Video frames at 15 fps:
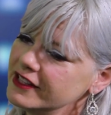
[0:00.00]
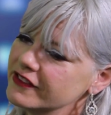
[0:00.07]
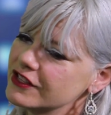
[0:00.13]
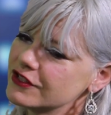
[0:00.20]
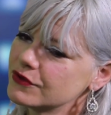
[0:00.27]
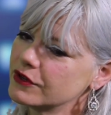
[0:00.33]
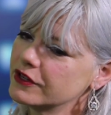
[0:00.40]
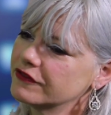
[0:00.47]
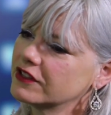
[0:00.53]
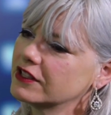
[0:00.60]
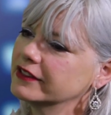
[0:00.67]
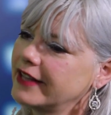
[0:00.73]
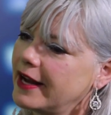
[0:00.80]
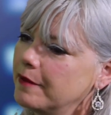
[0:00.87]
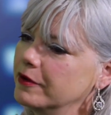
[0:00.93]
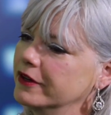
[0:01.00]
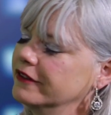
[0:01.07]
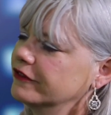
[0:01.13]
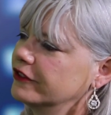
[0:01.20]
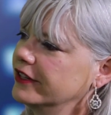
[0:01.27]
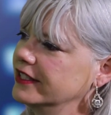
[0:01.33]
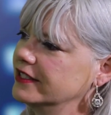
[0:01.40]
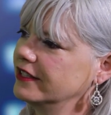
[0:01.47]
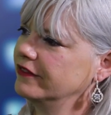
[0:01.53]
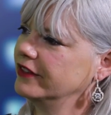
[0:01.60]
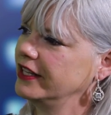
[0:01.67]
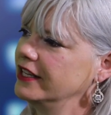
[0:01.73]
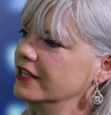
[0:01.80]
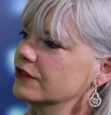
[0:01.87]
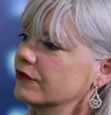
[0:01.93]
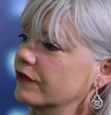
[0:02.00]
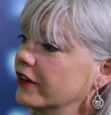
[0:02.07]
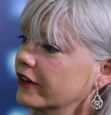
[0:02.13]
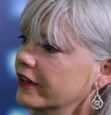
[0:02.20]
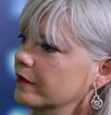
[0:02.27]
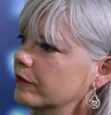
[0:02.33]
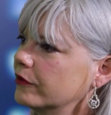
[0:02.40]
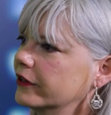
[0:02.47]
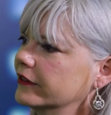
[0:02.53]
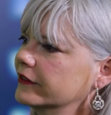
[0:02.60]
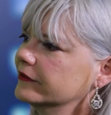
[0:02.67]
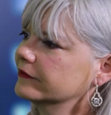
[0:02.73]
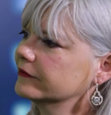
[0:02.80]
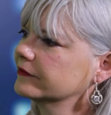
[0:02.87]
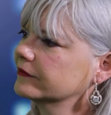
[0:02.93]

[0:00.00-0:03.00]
this sort of collaborative creativity is very important.